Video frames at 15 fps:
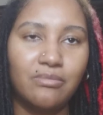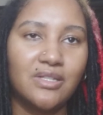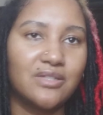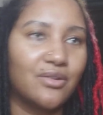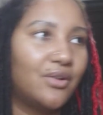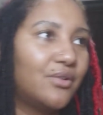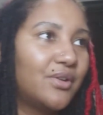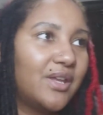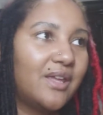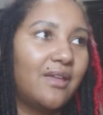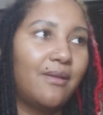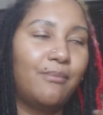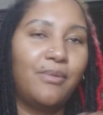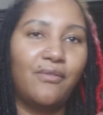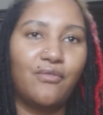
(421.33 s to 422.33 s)
told
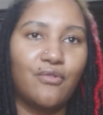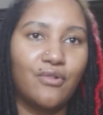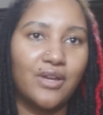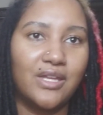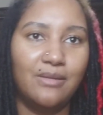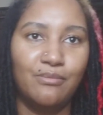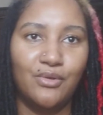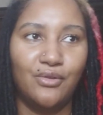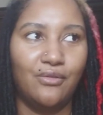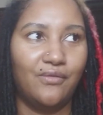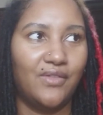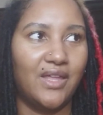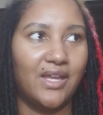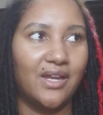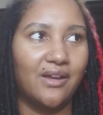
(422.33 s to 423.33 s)
him before he moved
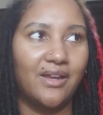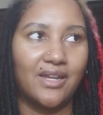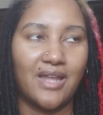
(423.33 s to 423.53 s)
there and